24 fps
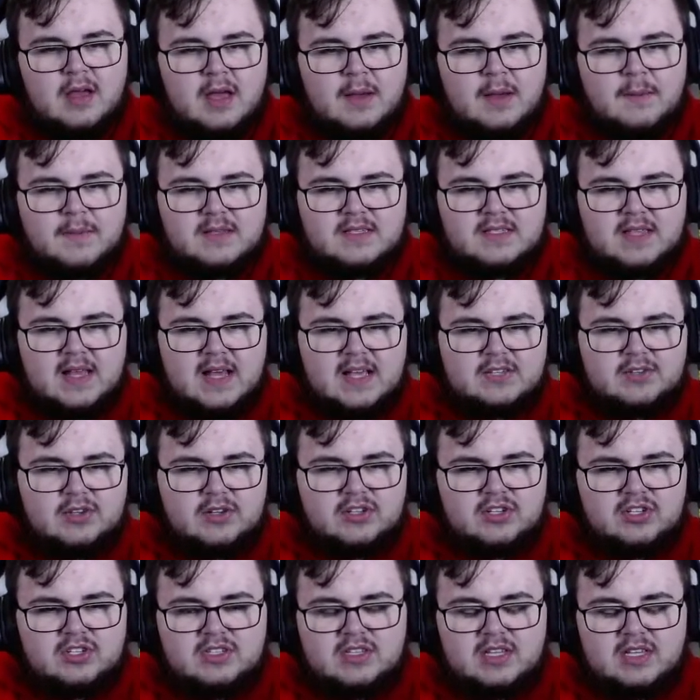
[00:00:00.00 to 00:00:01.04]
But Salazzle I
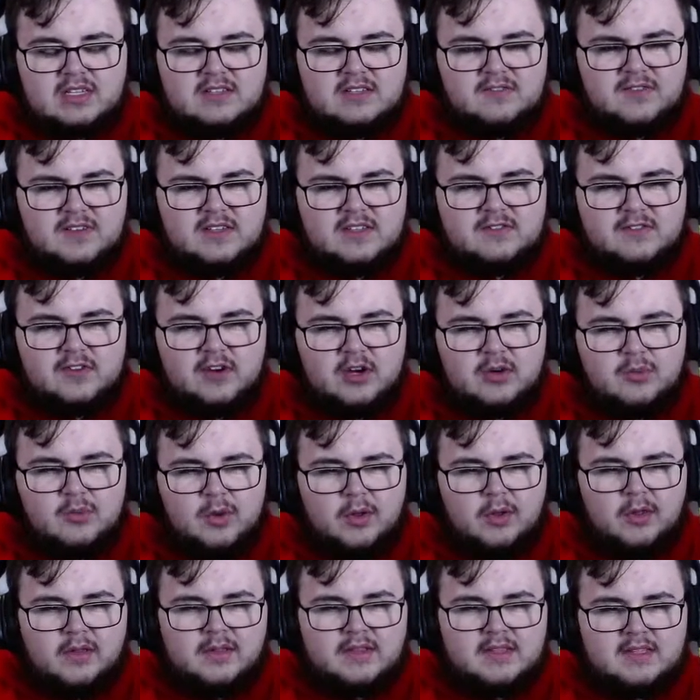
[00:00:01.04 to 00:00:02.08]
just think fits very
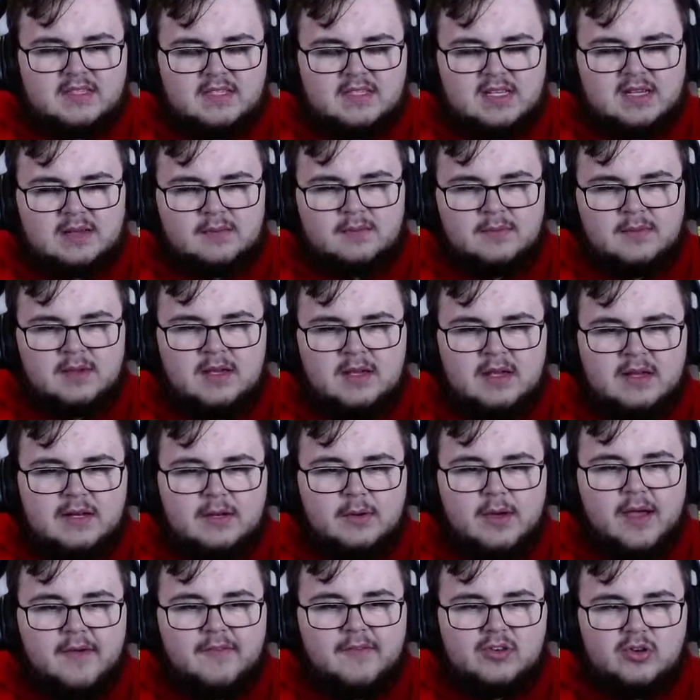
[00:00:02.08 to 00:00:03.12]
well on this team.
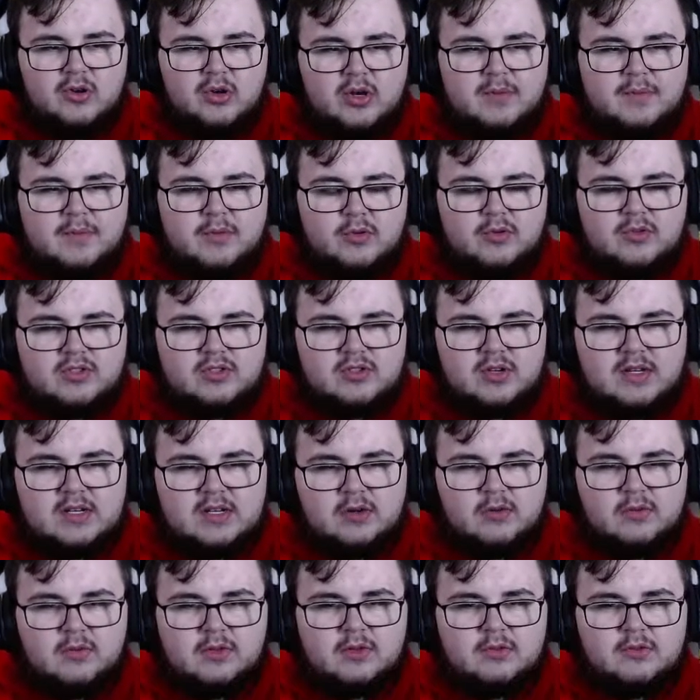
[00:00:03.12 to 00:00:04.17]
Heavy duty boots, so I
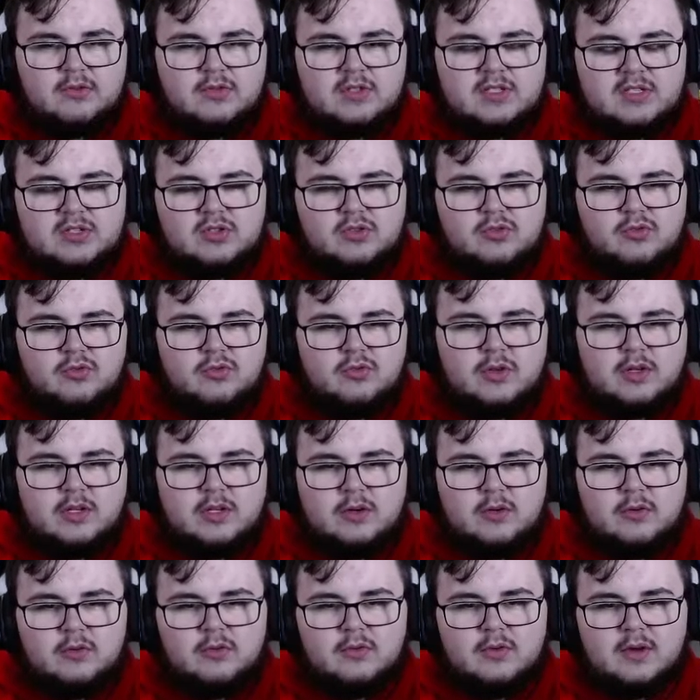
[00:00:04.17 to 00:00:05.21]
don't lose to,
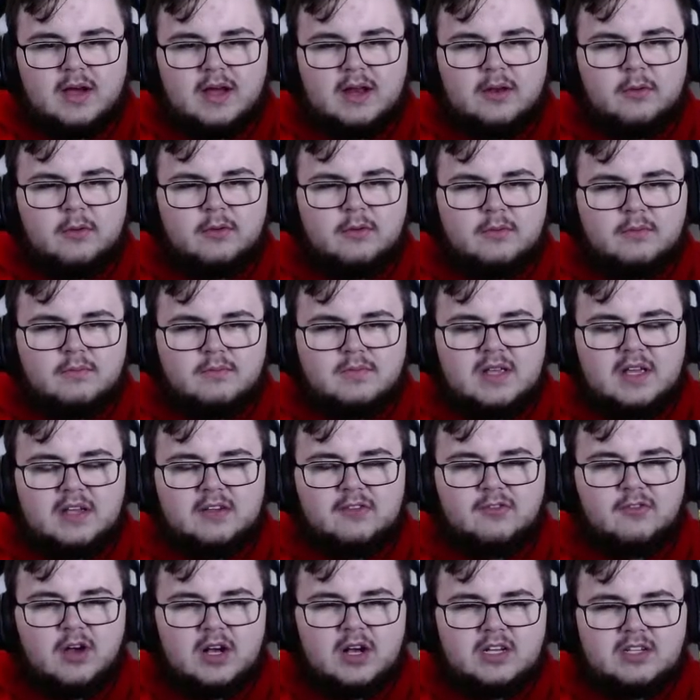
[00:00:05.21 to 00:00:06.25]
I don't take
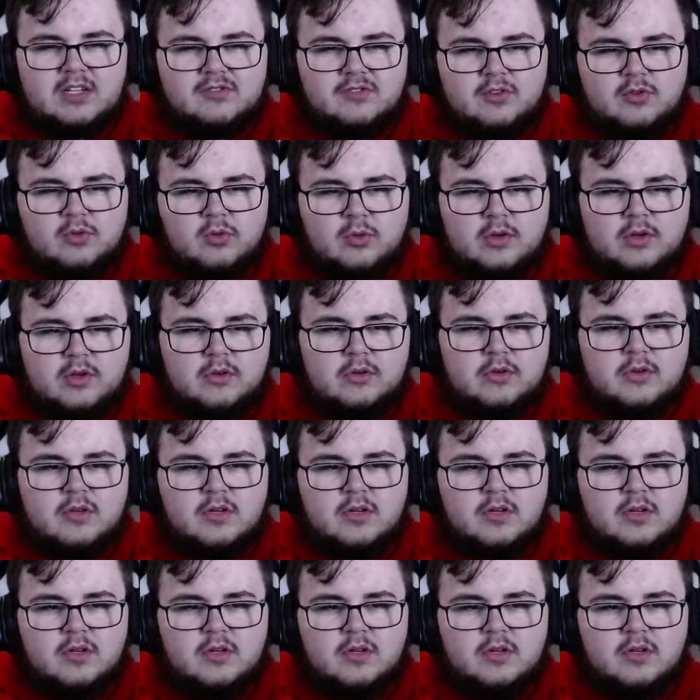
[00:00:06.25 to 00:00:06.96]
rocks or recoil.